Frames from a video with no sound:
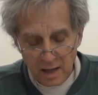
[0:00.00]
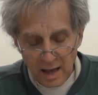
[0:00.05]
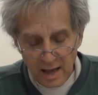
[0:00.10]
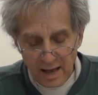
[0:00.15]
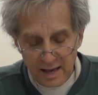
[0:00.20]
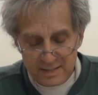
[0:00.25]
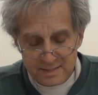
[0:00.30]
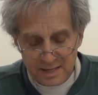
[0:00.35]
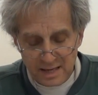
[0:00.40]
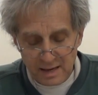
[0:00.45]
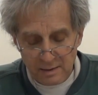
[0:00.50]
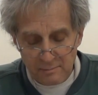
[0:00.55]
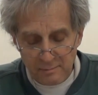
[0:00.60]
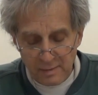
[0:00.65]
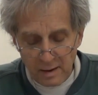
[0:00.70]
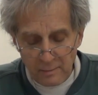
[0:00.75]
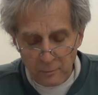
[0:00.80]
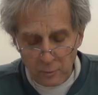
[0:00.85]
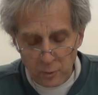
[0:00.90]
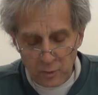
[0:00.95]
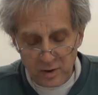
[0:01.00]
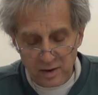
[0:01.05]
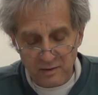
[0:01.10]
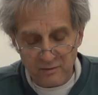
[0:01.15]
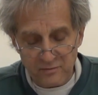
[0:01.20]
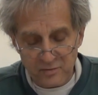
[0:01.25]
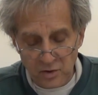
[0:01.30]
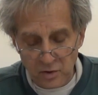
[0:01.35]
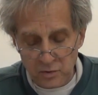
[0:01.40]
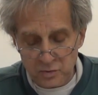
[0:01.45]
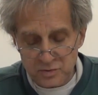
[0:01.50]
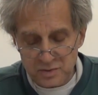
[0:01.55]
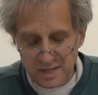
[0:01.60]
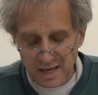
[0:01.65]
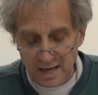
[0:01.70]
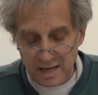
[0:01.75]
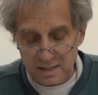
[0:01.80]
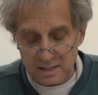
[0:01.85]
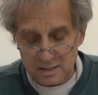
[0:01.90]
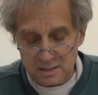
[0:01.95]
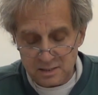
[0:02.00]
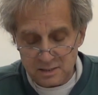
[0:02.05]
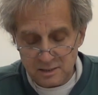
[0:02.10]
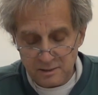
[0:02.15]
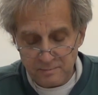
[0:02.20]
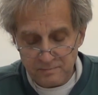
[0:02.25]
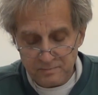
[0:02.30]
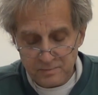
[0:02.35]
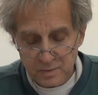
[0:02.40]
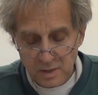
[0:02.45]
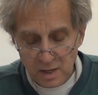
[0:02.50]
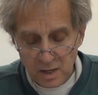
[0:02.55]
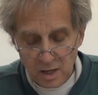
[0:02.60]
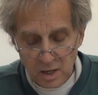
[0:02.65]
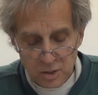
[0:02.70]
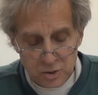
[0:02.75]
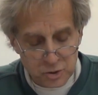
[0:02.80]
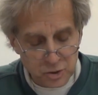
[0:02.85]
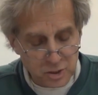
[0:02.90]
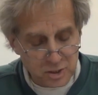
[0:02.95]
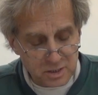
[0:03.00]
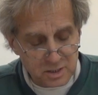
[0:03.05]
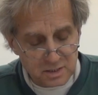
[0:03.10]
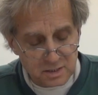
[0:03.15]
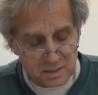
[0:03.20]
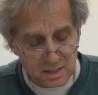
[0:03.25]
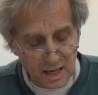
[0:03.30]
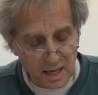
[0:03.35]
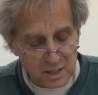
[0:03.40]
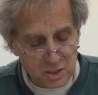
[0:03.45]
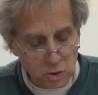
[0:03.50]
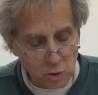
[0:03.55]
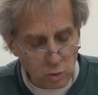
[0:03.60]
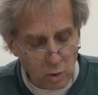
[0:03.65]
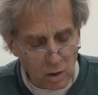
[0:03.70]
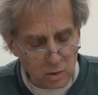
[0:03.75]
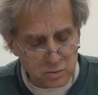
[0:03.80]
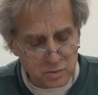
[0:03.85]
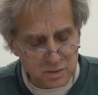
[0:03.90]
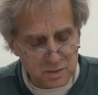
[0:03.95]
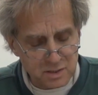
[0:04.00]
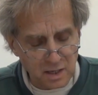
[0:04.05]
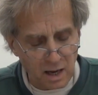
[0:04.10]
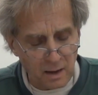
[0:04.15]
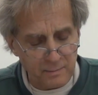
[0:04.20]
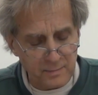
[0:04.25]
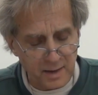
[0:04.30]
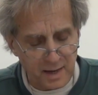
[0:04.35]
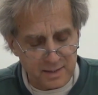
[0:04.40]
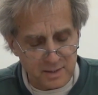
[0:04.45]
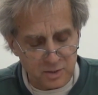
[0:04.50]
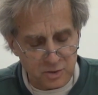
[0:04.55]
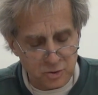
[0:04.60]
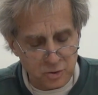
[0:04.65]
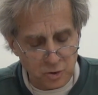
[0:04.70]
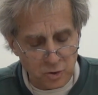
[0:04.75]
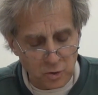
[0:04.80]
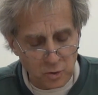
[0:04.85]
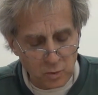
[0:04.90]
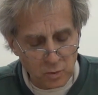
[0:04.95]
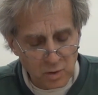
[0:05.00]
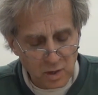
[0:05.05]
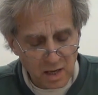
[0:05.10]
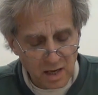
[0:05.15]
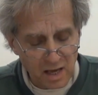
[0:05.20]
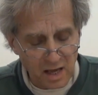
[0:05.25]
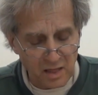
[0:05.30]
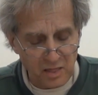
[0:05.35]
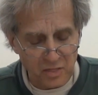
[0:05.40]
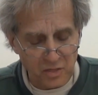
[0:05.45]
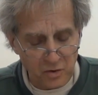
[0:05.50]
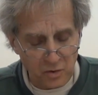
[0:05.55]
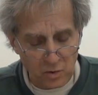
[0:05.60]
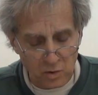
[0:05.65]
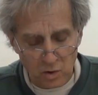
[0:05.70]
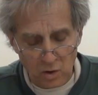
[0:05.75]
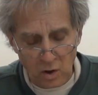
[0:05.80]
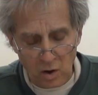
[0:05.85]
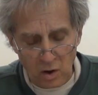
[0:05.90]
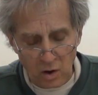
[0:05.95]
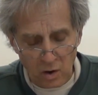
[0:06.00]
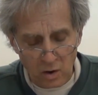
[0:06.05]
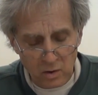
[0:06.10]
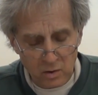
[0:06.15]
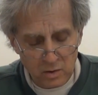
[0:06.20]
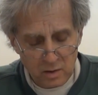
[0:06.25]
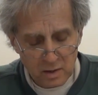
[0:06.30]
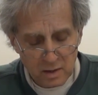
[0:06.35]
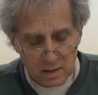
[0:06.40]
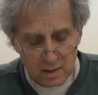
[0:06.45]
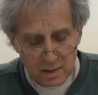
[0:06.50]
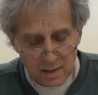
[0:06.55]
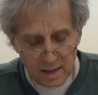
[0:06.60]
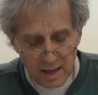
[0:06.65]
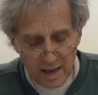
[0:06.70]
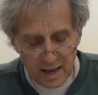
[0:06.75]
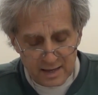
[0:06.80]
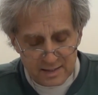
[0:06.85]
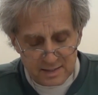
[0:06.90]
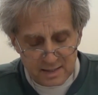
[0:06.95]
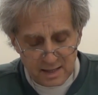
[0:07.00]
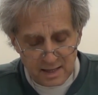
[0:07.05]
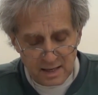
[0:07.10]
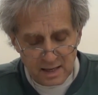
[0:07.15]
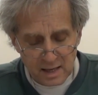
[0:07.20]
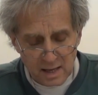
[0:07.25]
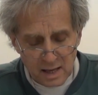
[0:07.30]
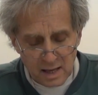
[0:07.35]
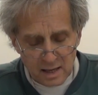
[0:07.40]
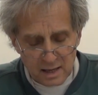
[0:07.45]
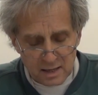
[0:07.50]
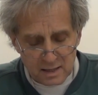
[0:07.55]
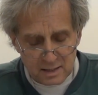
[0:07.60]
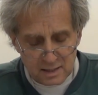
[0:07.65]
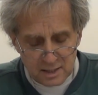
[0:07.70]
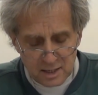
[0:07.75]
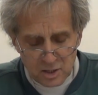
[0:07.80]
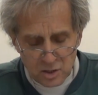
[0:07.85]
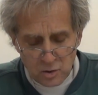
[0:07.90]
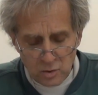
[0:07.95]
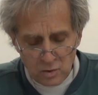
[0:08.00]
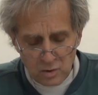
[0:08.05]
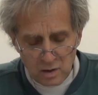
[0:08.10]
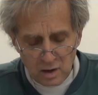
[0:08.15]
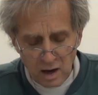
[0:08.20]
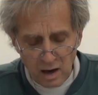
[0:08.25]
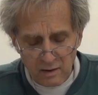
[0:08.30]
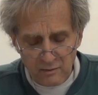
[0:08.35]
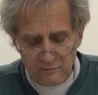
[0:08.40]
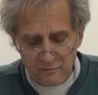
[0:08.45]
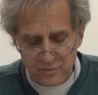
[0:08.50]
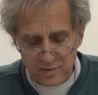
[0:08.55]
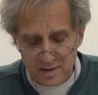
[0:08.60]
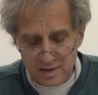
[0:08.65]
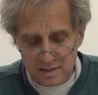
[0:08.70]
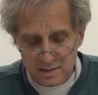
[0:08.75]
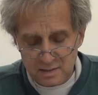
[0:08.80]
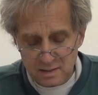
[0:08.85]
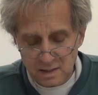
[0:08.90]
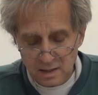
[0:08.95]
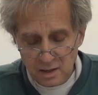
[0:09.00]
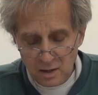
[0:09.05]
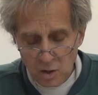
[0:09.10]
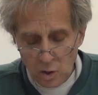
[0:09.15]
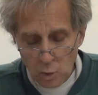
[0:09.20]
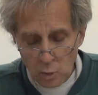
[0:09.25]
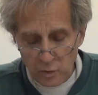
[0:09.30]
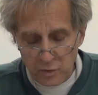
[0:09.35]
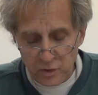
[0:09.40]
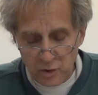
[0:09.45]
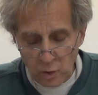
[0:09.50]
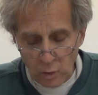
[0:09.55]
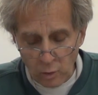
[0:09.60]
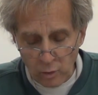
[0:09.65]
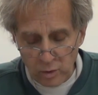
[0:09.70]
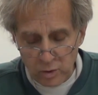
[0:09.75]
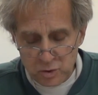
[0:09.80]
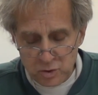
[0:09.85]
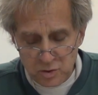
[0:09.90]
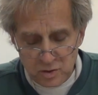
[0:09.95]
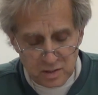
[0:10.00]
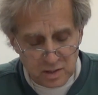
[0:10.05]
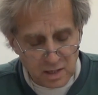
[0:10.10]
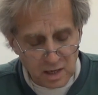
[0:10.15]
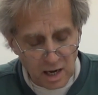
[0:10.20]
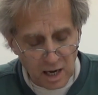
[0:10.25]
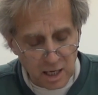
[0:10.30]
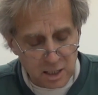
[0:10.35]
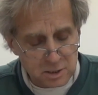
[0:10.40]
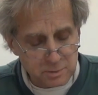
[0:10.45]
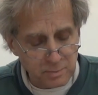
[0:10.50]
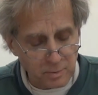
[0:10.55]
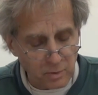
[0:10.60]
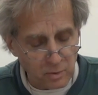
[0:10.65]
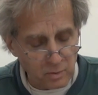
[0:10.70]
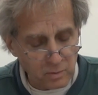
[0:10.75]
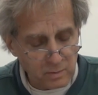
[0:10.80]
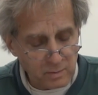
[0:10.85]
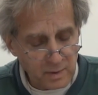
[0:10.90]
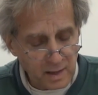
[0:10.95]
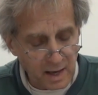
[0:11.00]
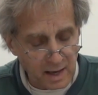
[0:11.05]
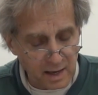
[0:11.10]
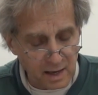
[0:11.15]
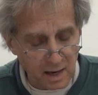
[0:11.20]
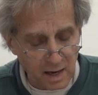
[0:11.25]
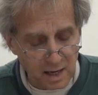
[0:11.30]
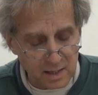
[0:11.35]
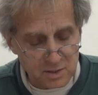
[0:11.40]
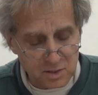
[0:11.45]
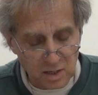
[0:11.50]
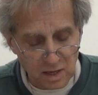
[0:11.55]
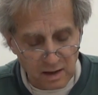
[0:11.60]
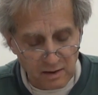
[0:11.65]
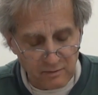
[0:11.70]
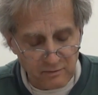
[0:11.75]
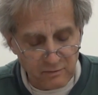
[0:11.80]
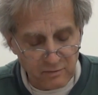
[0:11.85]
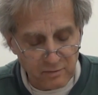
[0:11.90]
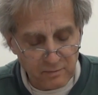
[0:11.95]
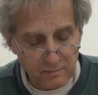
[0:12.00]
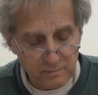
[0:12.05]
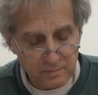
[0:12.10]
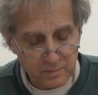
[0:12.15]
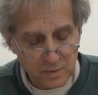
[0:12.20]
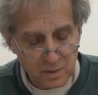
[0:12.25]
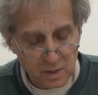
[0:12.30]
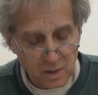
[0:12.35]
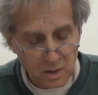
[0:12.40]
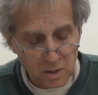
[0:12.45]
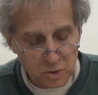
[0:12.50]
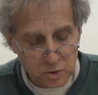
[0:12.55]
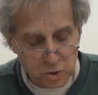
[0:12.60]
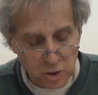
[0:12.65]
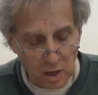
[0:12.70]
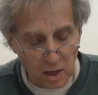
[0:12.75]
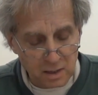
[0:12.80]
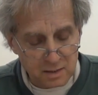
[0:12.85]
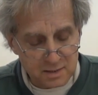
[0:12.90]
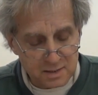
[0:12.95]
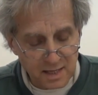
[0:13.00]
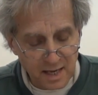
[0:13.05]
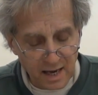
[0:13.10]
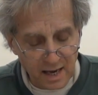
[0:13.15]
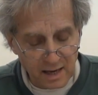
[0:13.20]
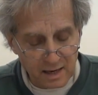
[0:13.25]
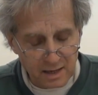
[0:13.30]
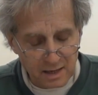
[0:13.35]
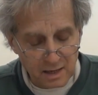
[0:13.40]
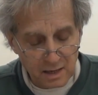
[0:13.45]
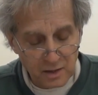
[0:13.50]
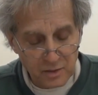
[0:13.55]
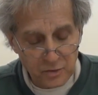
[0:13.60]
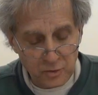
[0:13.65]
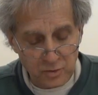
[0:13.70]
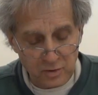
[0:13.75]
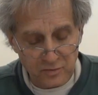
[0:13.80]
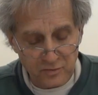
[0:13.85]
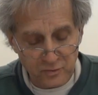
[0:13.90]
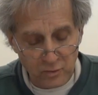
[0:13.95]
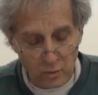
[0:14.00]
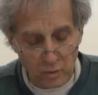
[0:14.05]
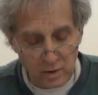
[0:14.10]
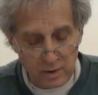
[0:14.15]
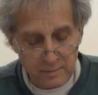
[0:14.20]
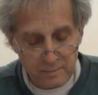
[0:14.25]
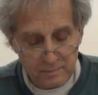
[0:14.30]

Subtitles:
as a memory of those days. Jesus thus quotes Psalm 92 in their law as the continual conflict with the origin of the gospel and God's love. John 10:34,